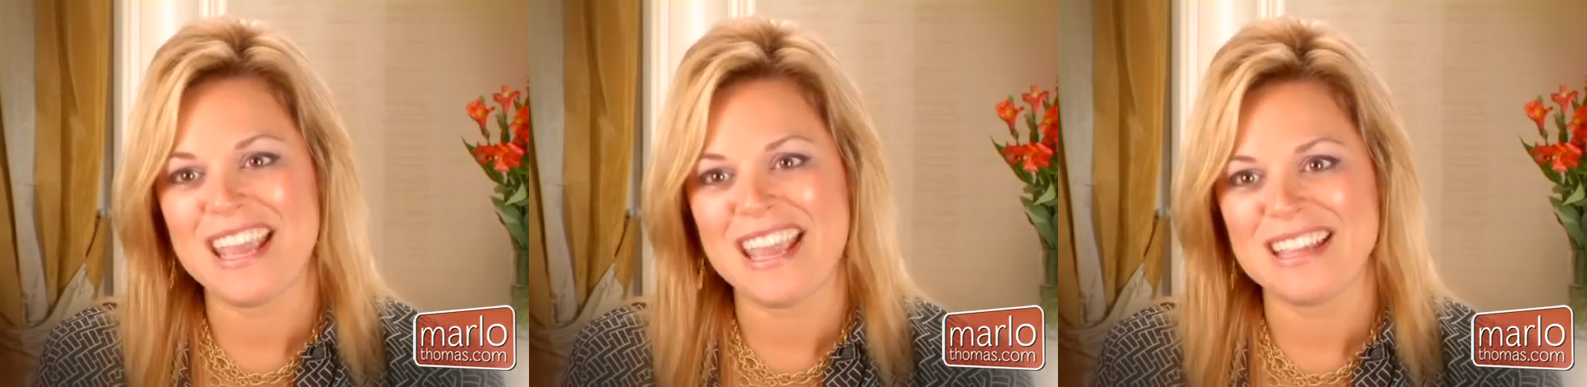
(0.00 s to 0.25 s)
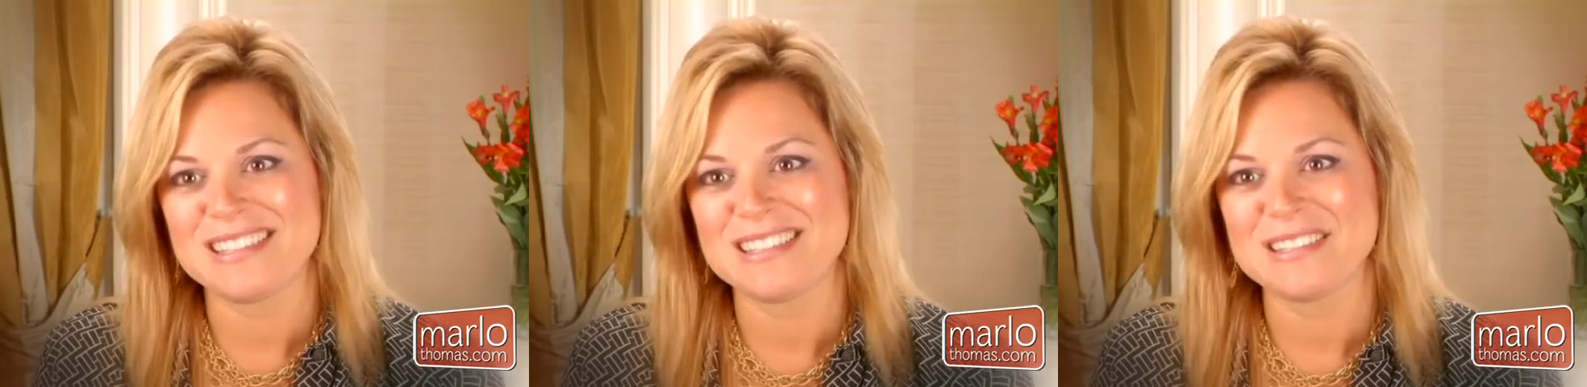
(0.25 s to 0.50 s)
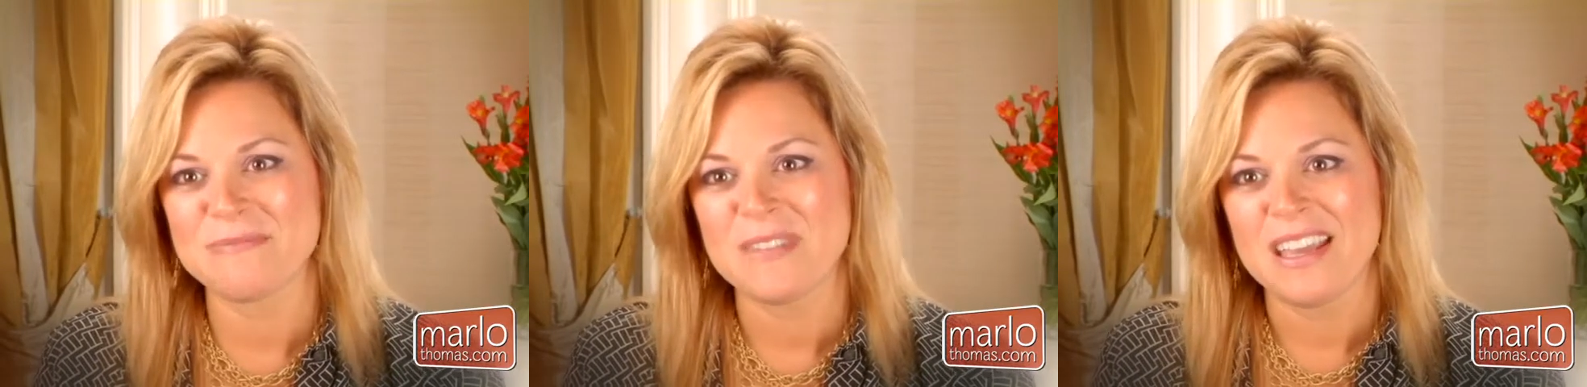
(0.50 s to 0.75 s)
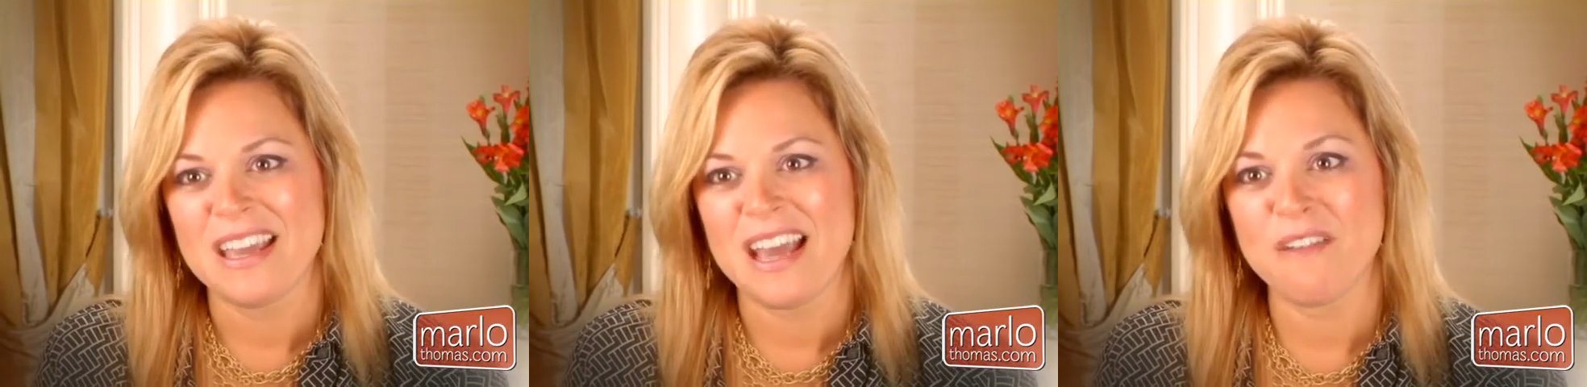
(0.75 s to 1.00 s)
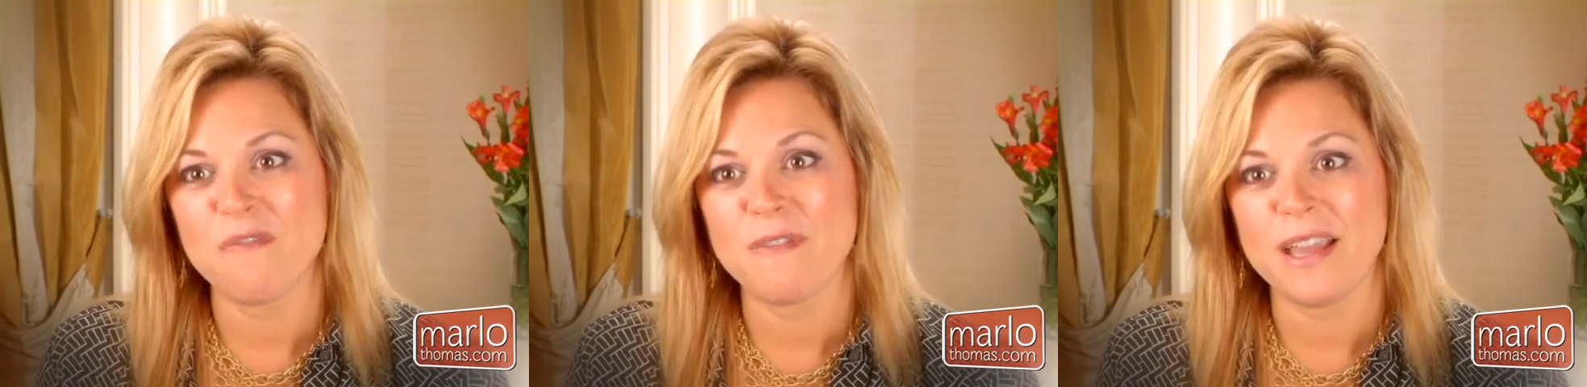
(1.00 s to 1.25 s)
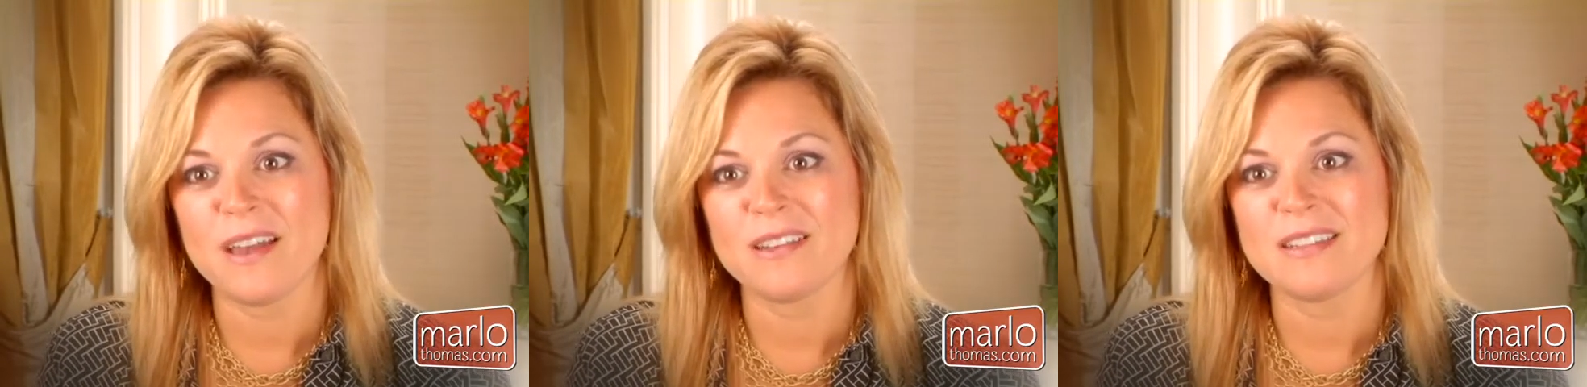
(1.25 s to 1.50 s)
the case. I
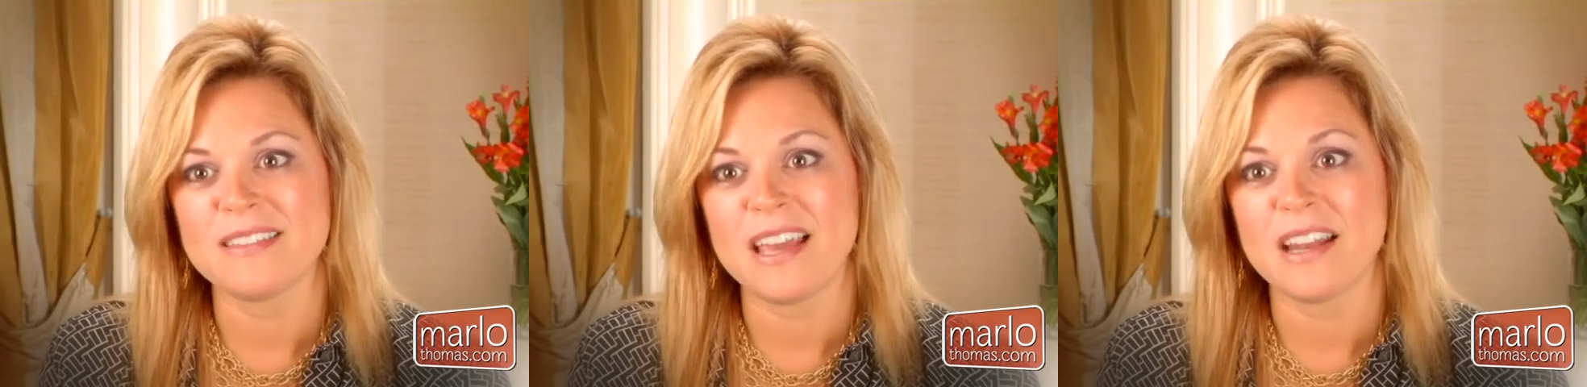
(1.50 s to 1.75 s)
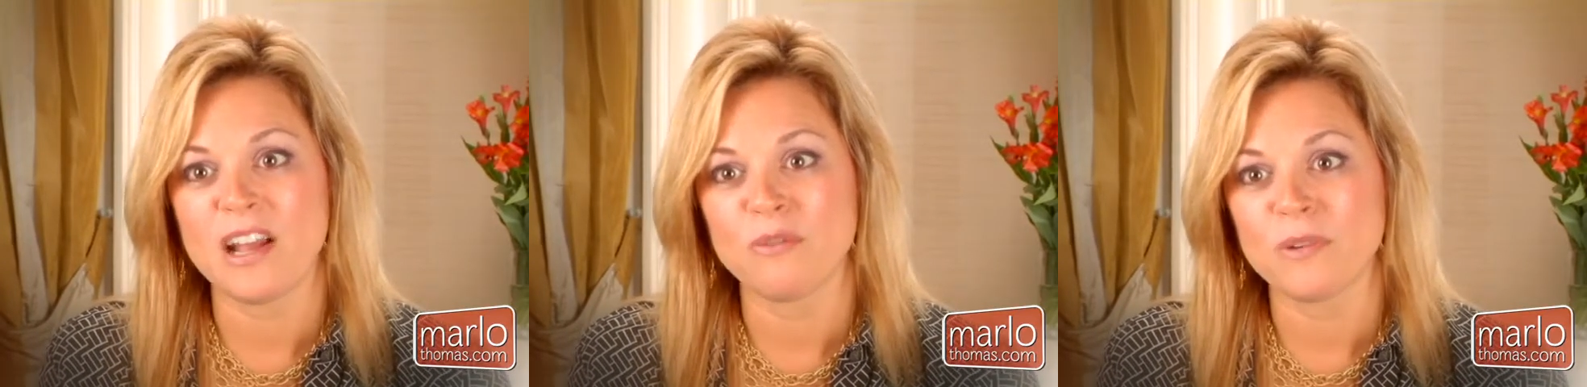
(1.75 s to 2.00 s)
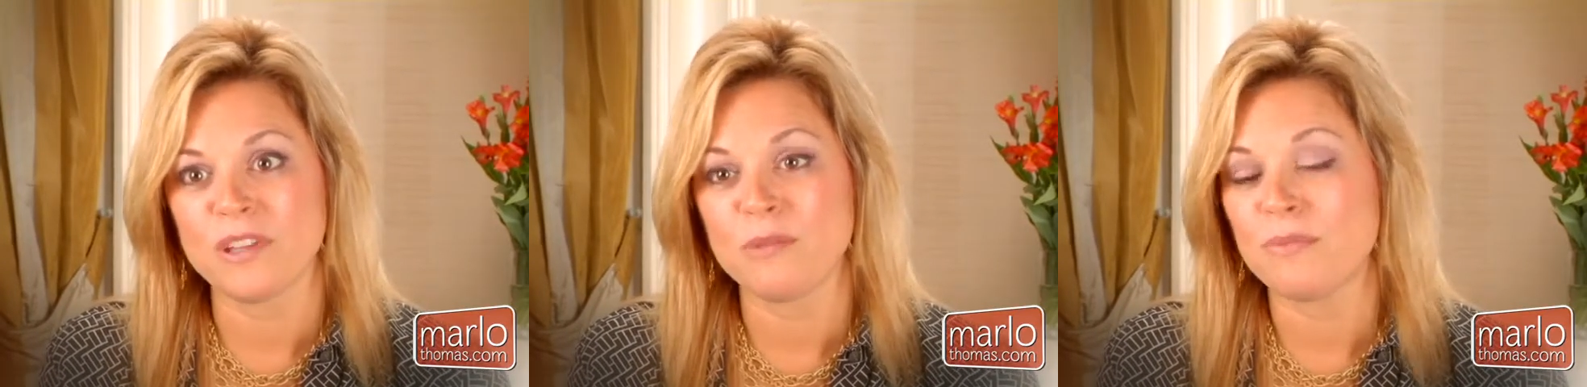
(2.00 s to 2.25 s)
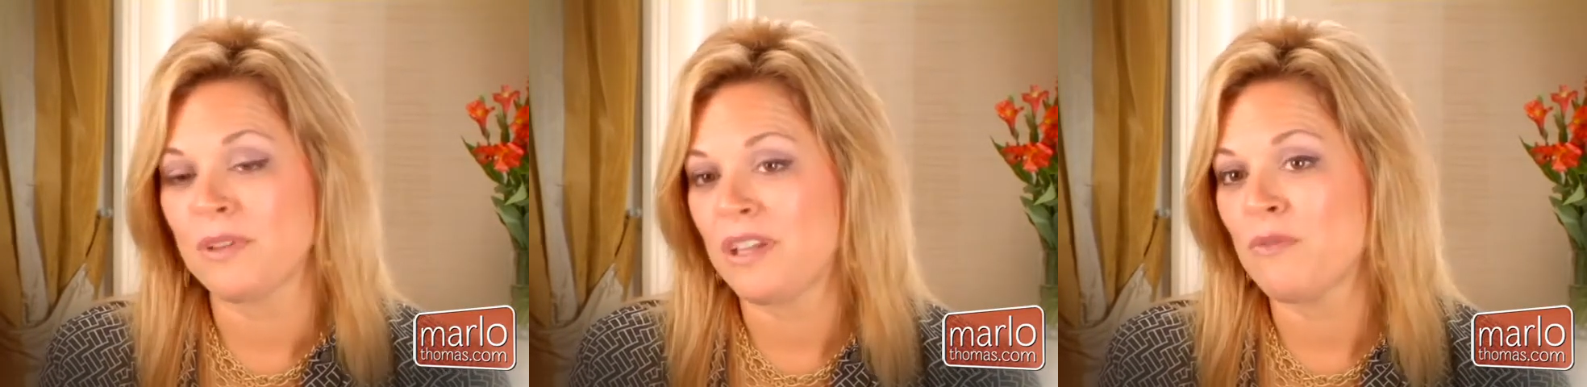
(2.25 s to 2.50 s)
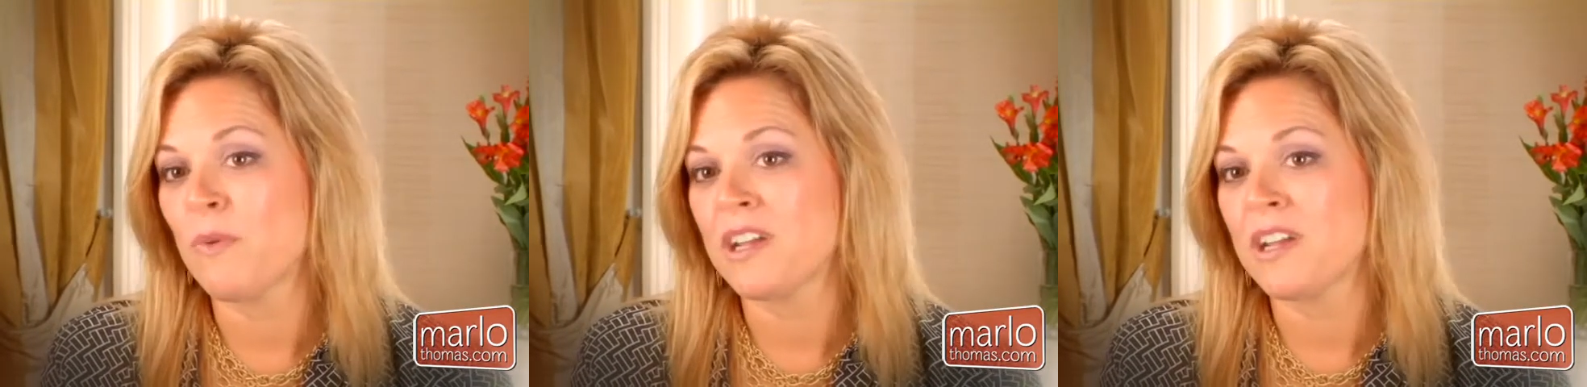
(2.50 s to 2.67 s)
found that I really believe